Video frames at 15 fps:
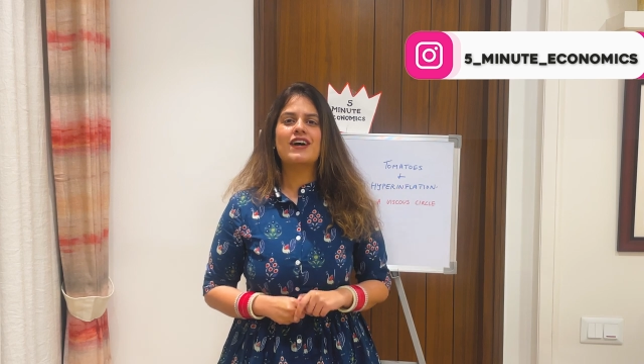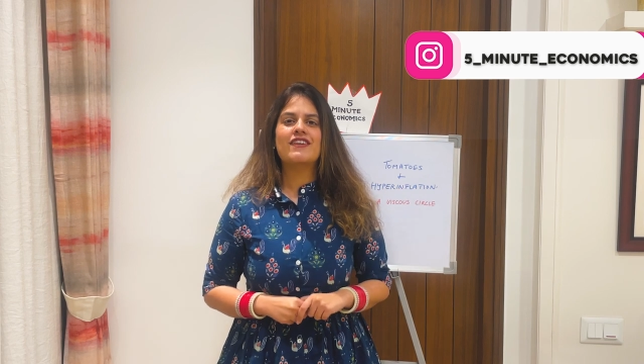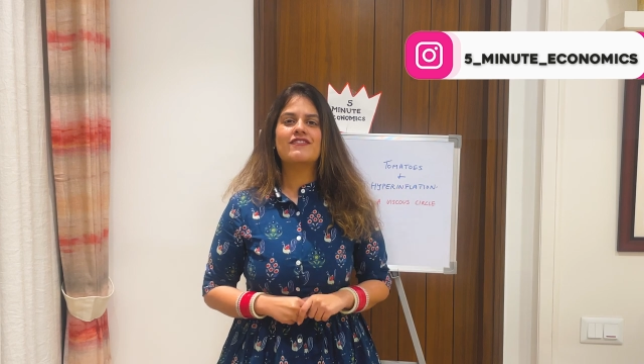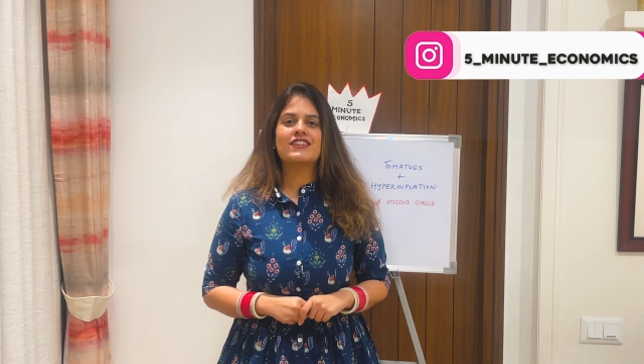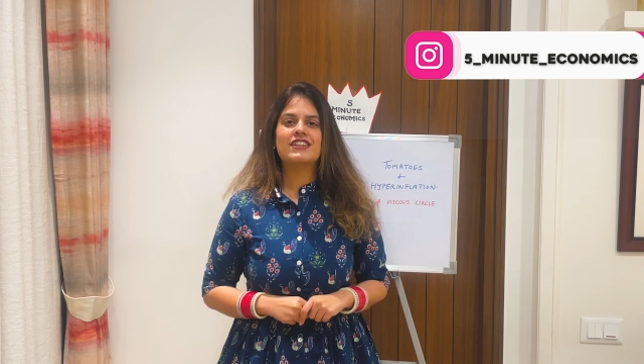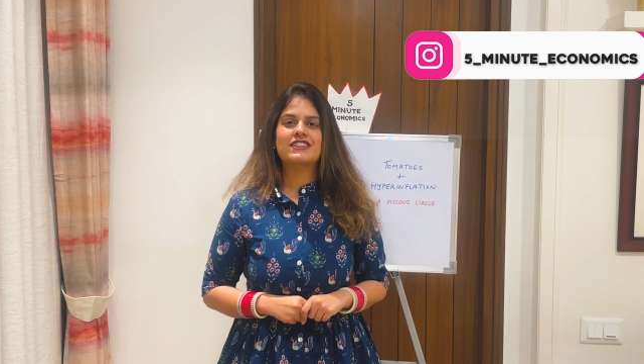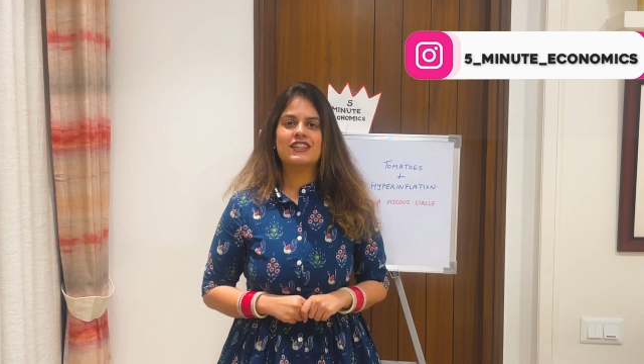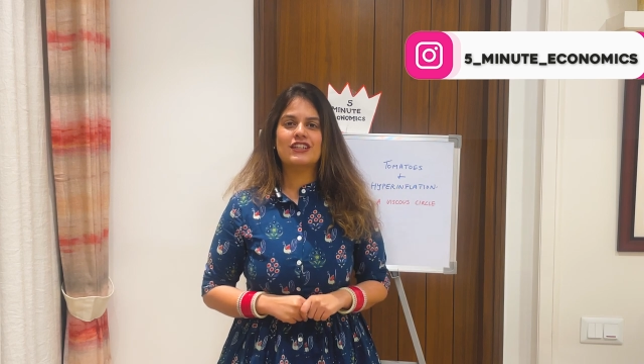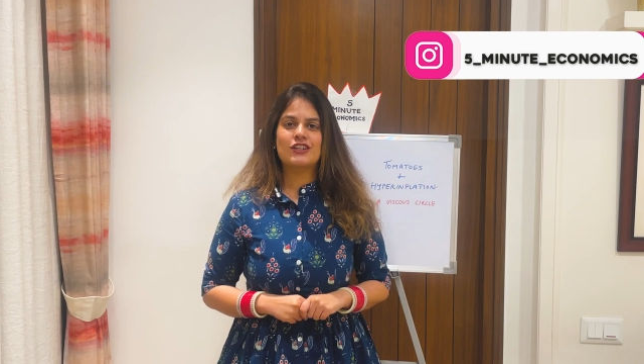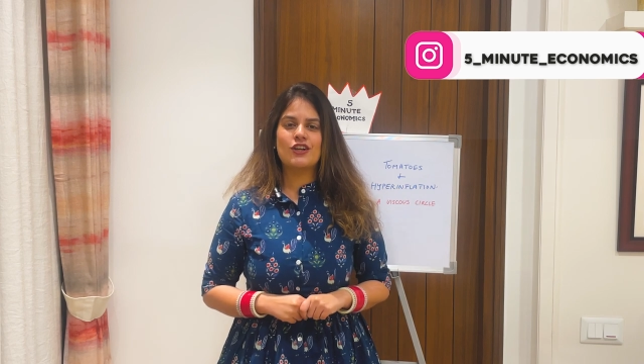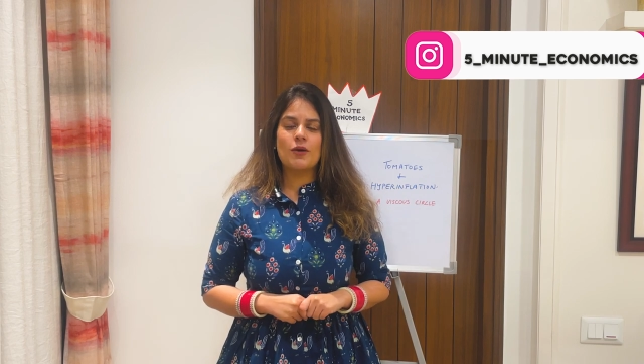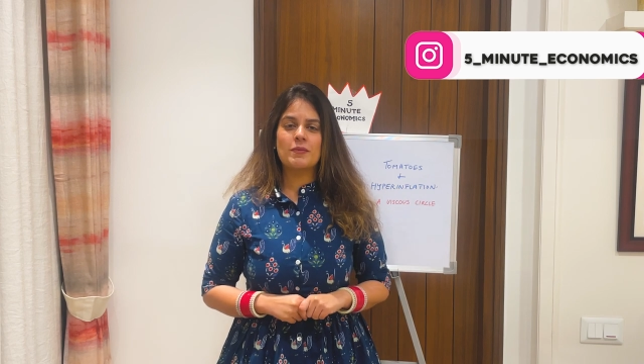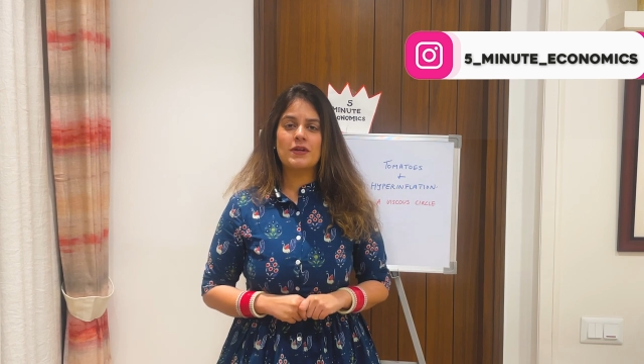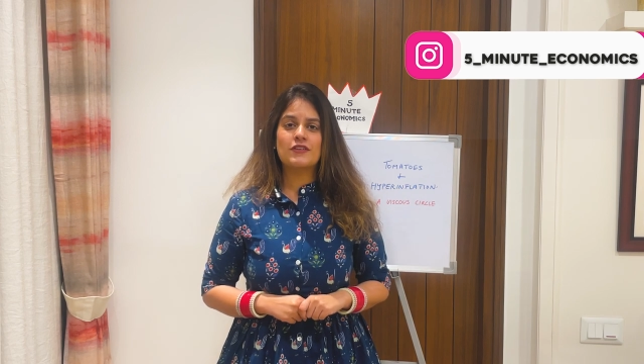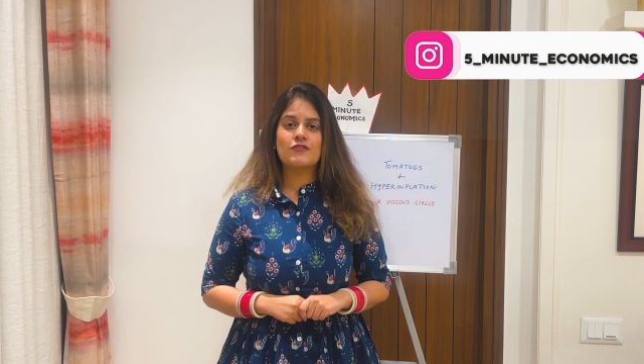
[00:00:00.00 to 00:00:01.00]
5-Minute
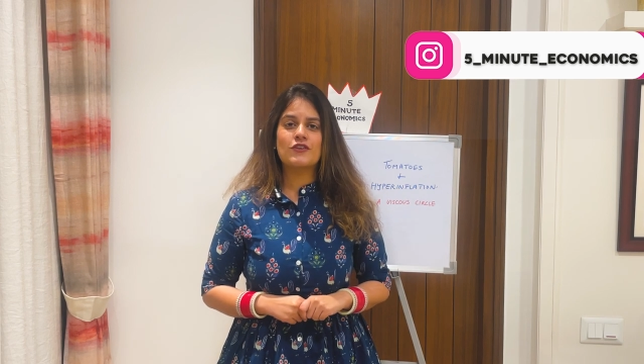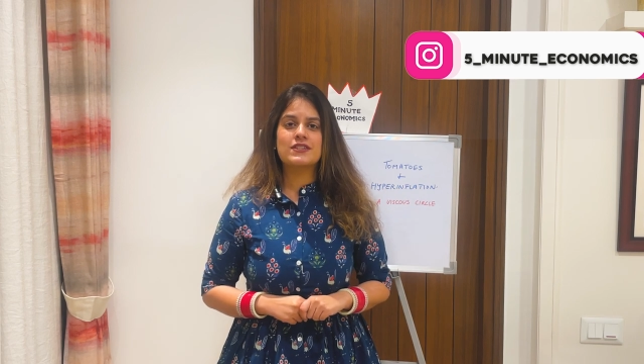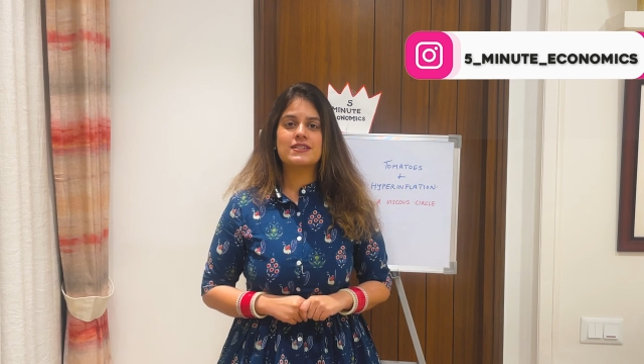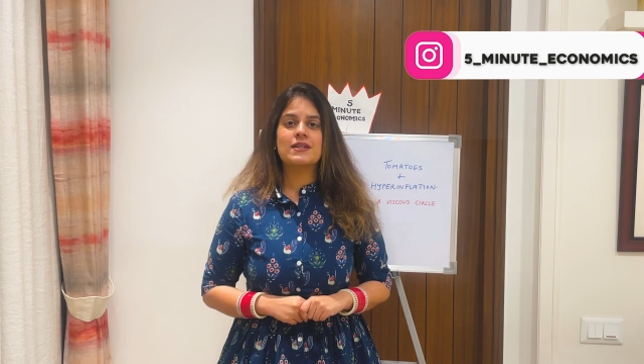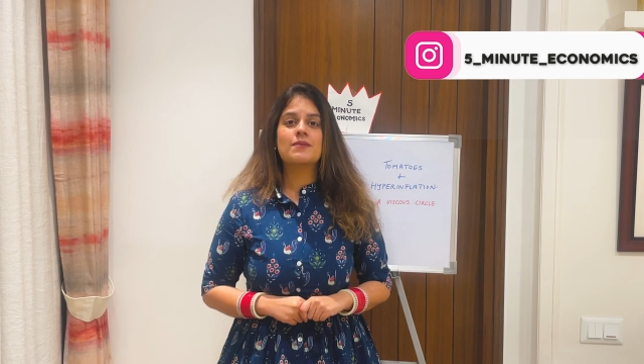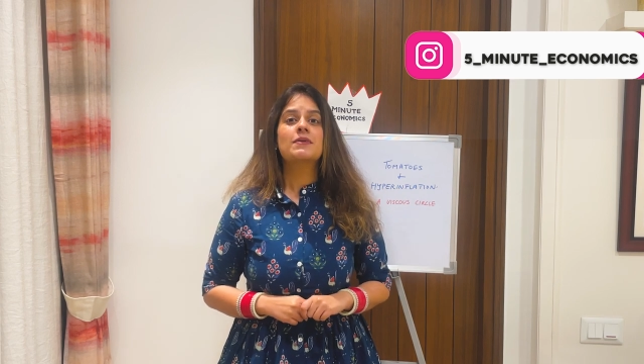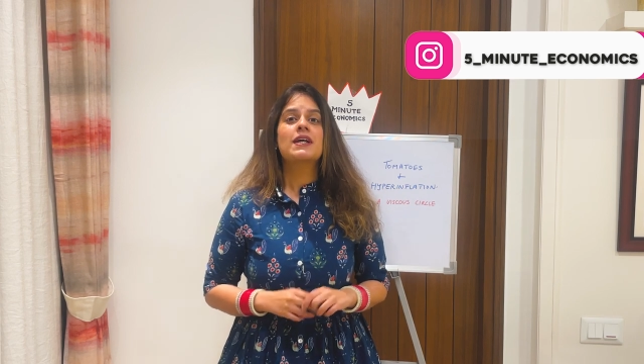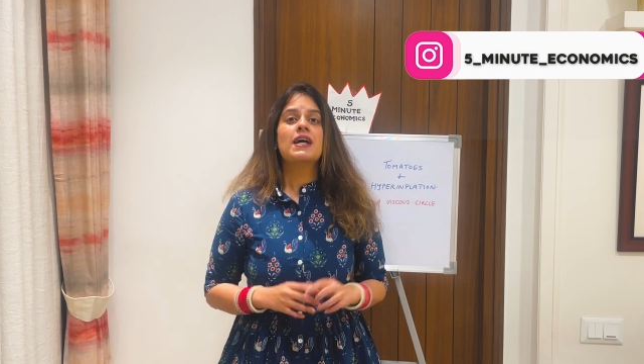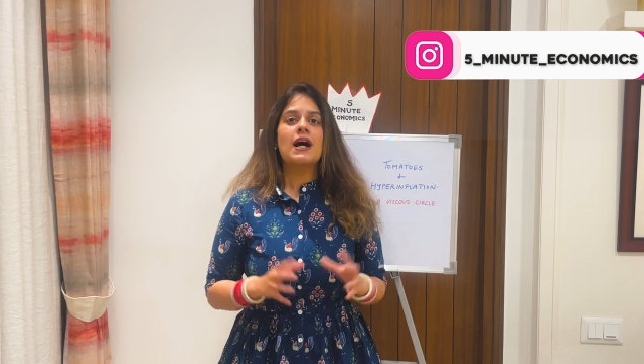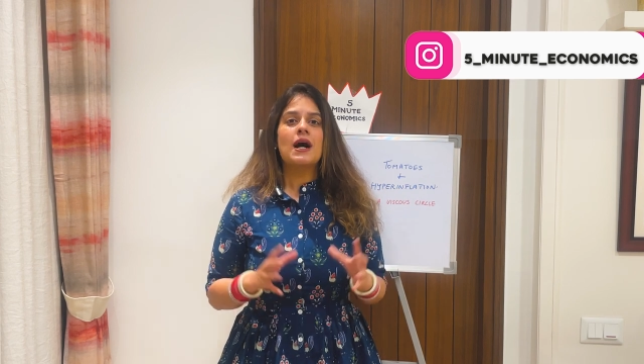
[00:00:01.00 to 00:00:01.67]
Economics, for some